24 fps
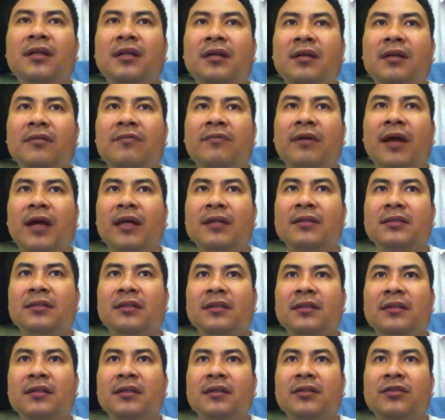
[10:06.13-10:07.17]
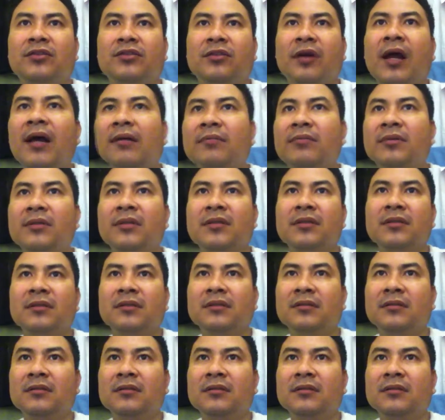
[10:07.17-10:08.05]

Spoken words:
In fact, he traveled